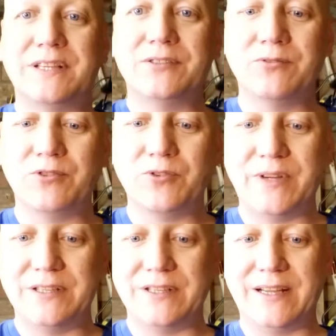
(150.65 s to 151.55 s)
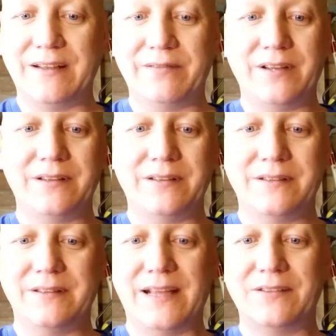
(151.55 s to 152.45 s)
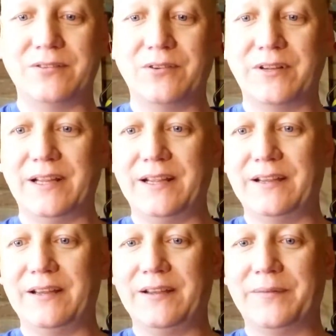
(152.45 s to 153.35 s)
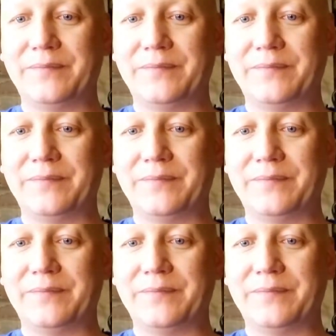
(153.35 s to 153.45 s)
It's not joined together. It hasn't got any, I